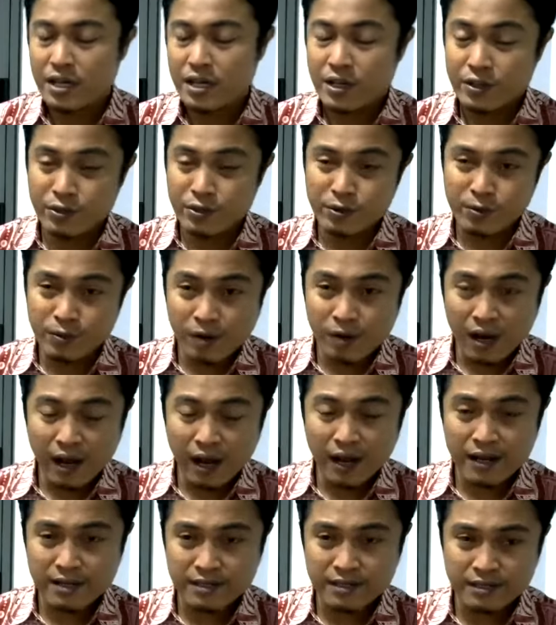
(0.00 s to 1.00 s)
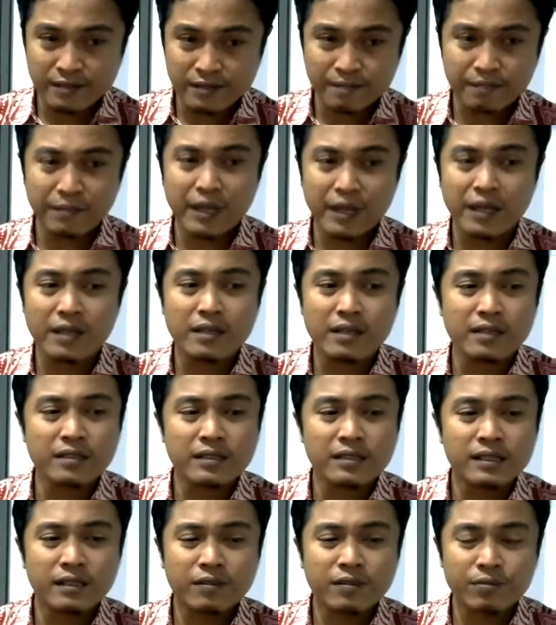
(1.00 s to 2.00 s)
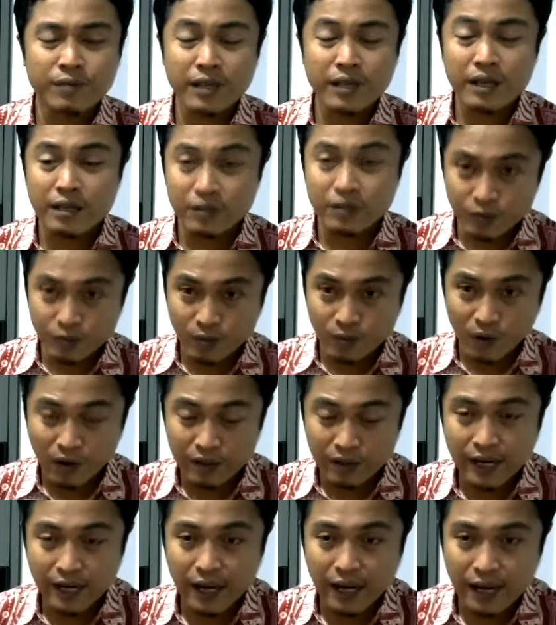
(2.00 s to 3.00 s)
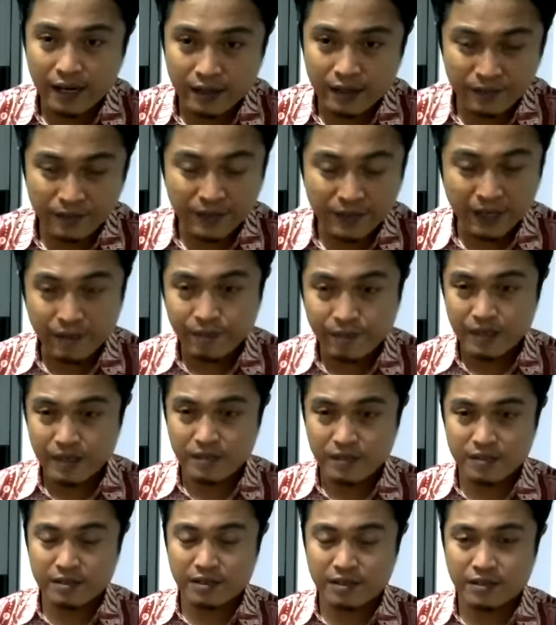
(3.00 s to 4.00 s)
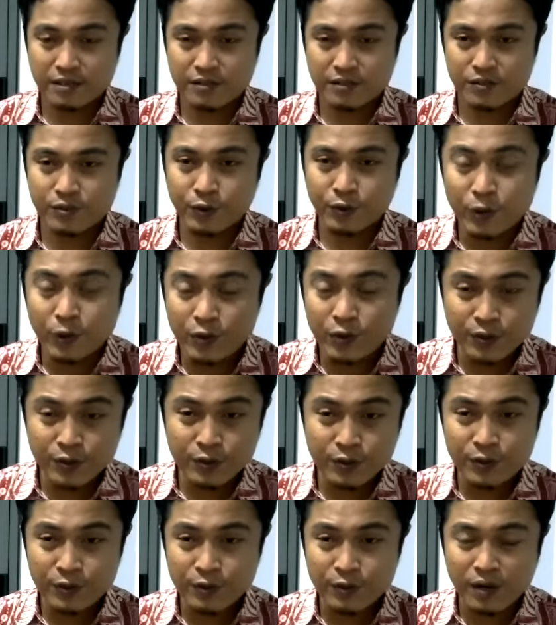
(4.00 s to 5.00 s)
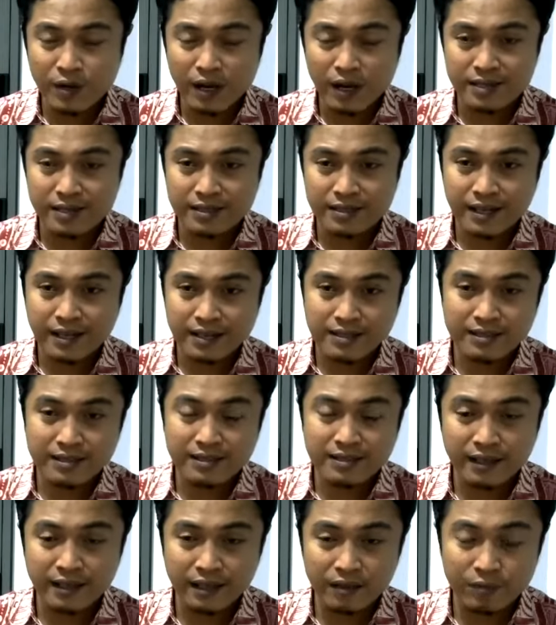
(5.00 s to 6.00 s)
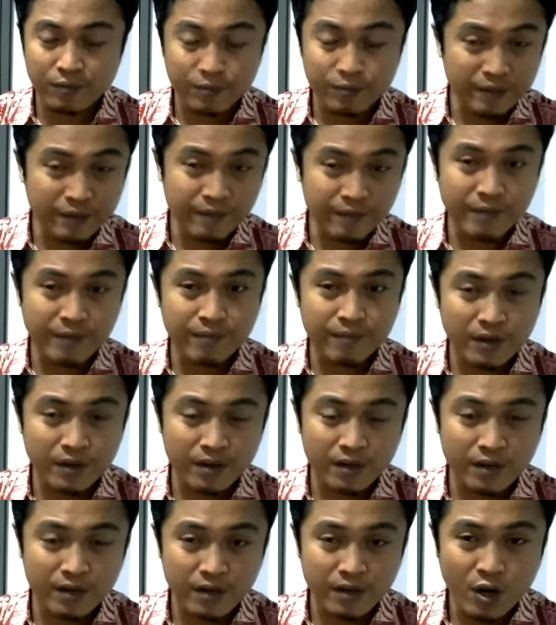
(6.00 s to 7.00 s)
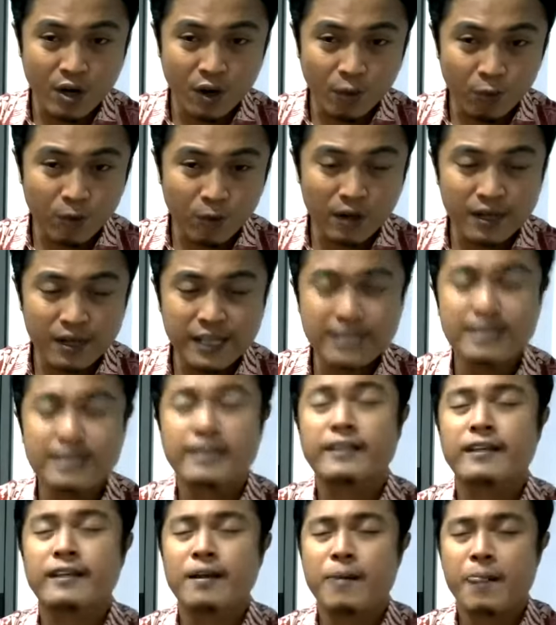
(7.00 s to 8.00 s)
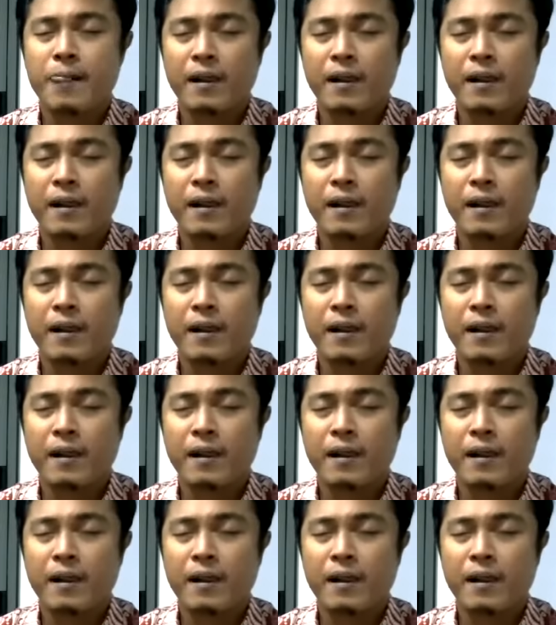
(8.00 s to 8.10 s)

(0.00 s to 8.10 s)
you guys may create your own kind of definition, so you guys can still remember what is it